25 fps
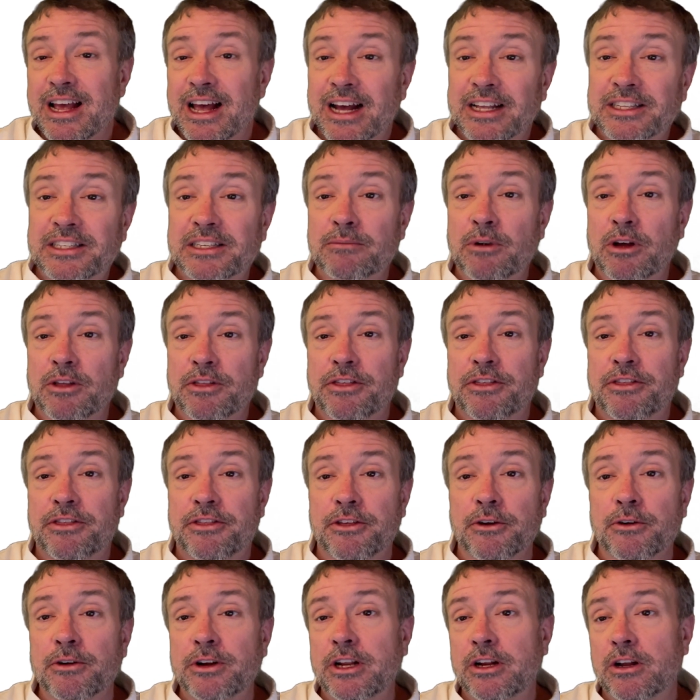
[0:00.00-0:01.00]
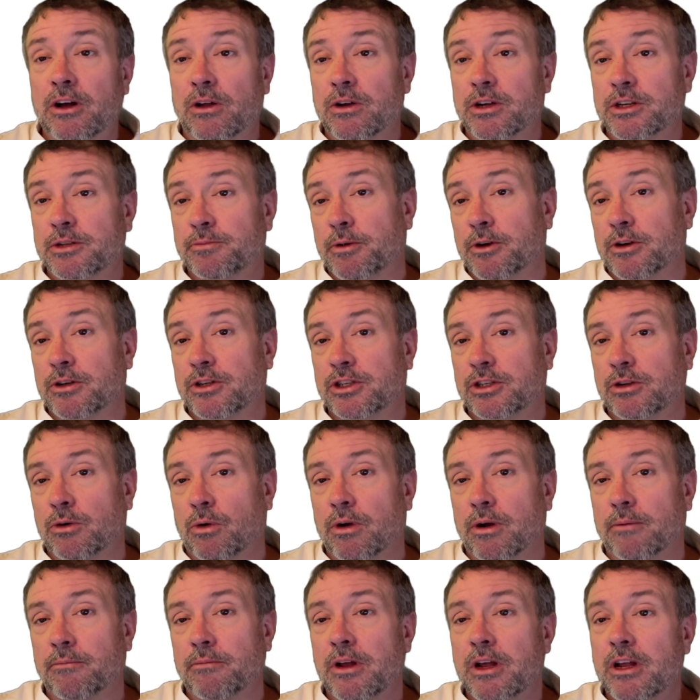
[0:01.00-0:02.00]
That's about $30 per
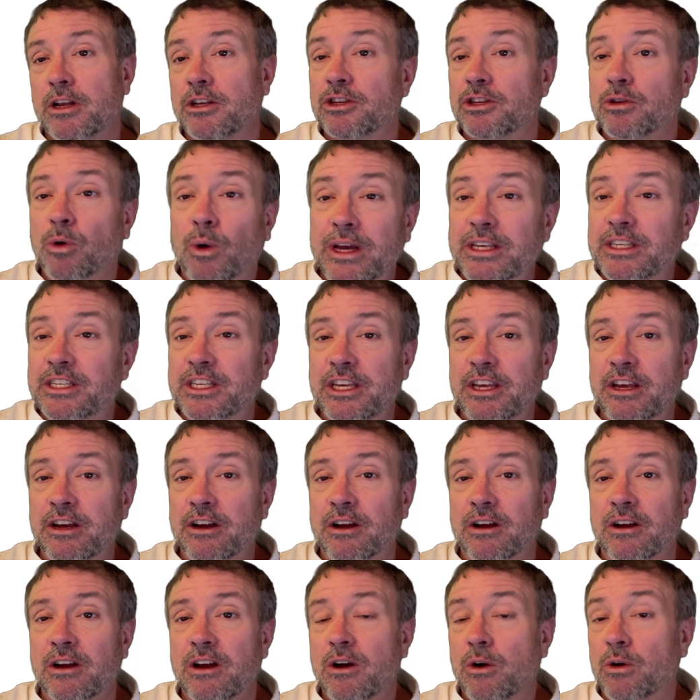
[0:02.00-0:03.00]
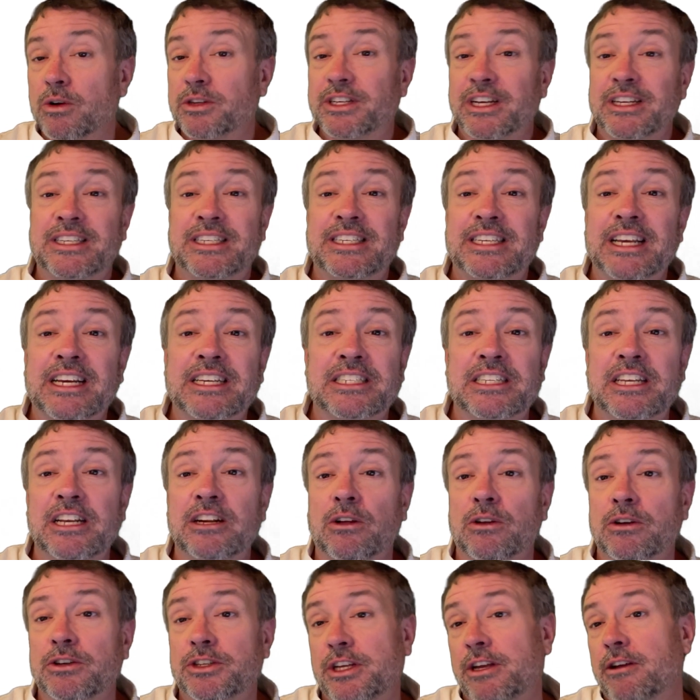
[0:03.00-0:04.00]
storm, twice a year, or say
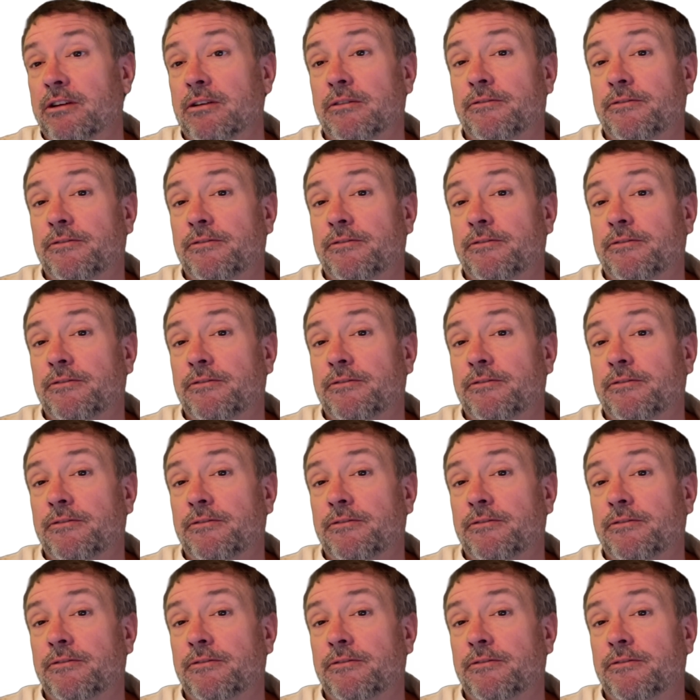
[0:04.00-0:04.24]
$60 a year in